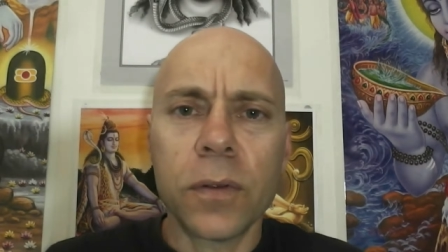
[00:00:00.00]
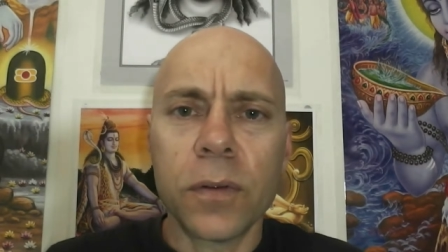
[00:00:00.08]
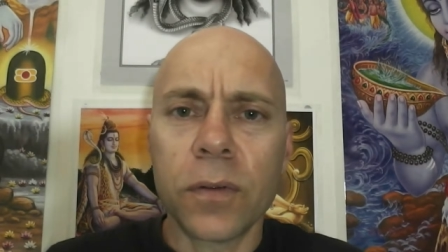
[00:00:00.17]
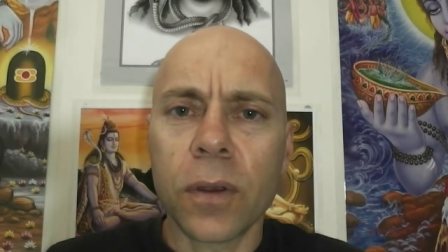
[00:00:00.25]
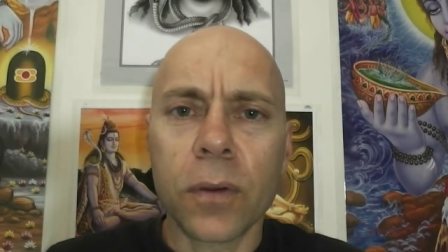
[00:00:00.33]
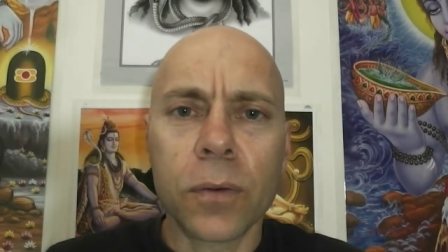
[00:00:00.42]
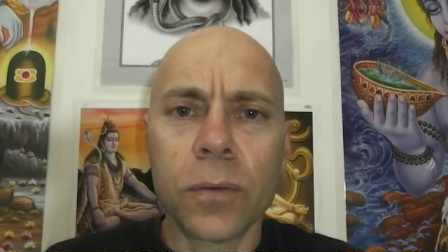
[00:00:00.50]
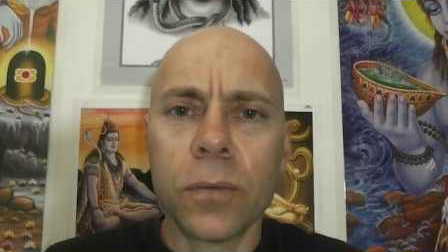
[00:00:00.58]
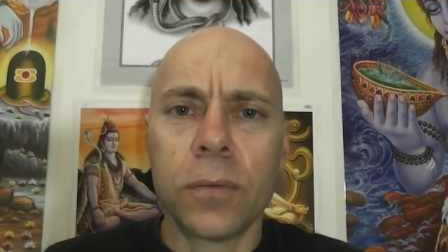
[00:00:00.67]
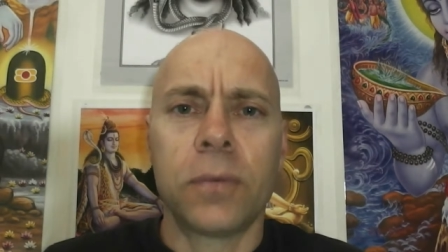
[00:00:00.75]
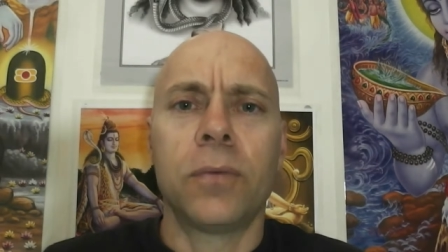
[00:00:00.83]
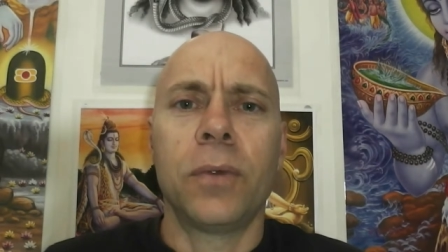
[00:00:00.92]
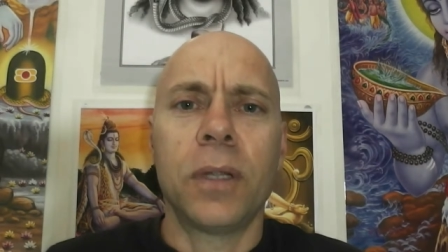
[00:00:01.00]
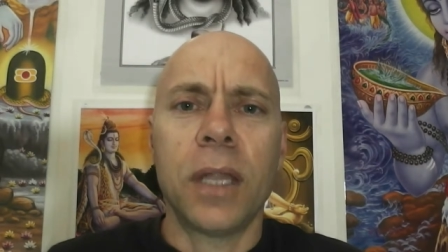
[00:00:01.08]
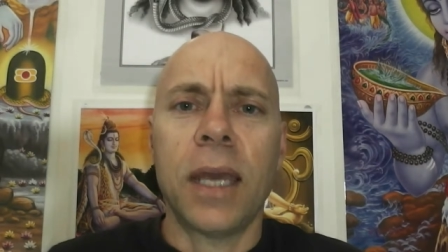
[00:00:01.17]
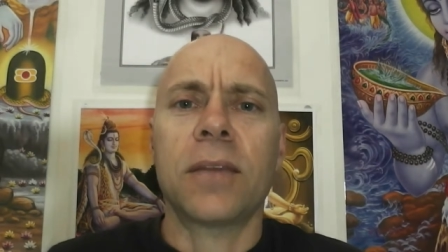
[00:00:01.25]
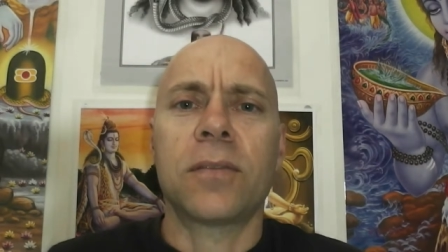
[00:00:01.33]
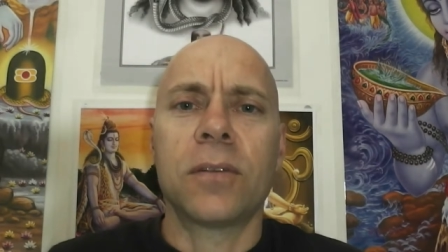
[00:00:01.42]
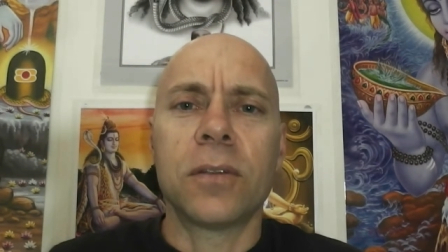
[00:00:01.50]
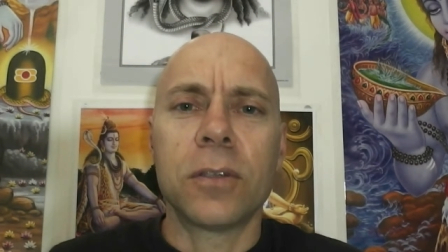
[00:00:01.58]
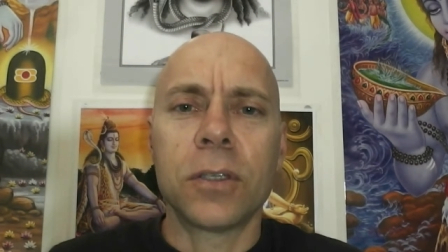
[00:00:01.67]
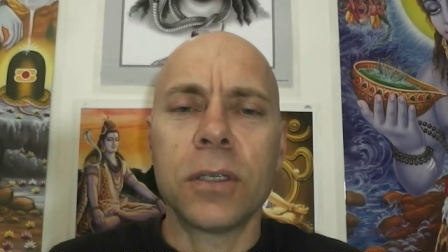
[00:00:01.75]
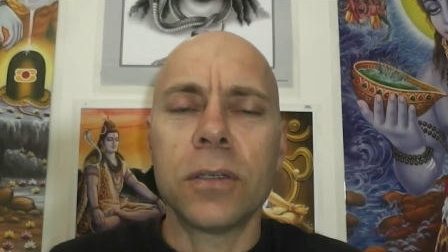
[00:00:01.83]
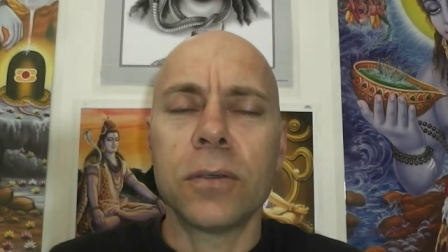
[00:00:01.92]
so relaxed and
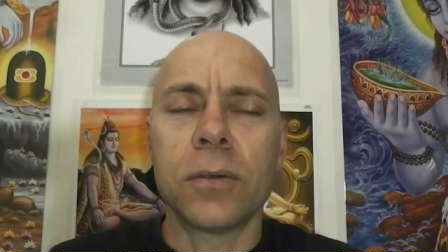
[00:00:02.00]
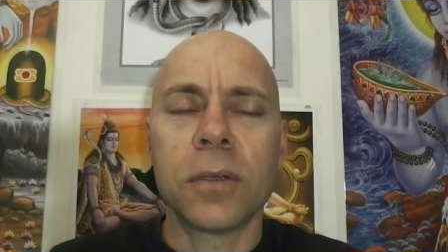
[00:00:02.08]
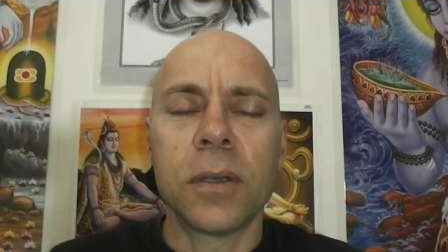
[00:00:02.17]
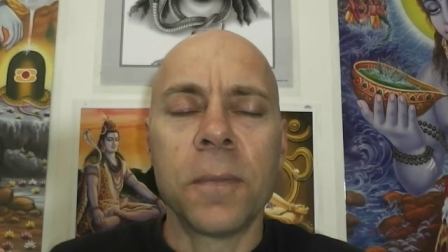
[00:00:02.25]
chilled?